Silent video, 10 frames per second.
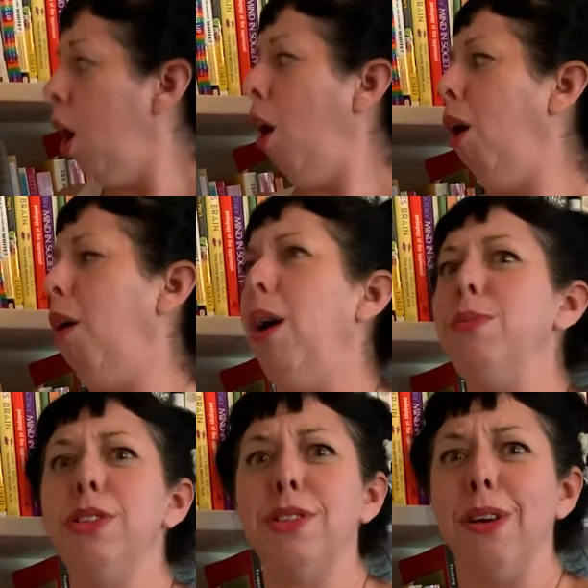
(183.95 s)
Oh,
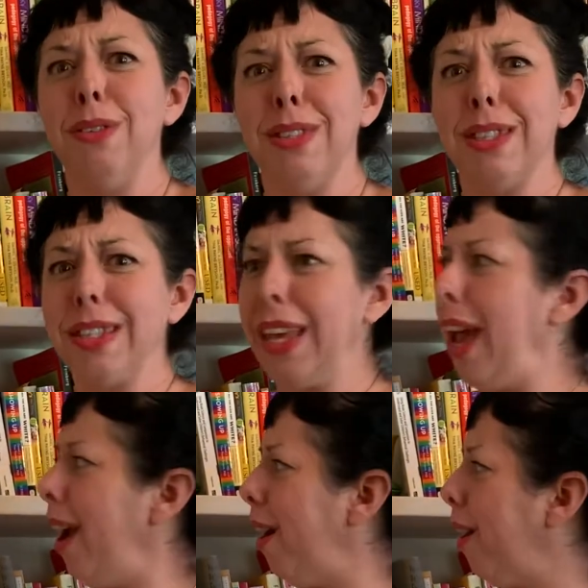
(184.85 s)
I'm so
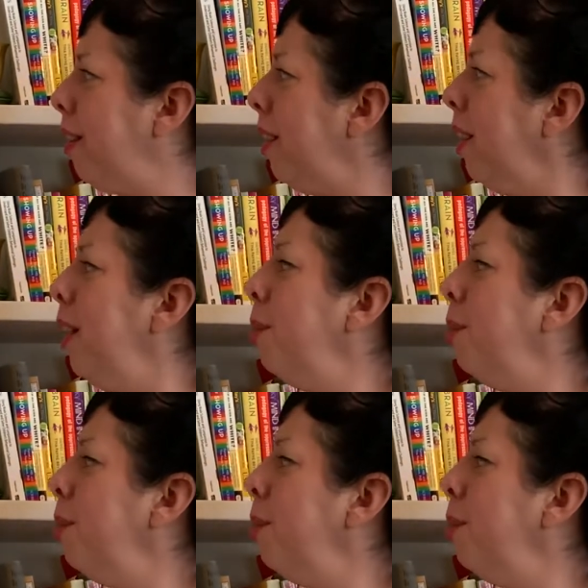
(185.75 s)
scared.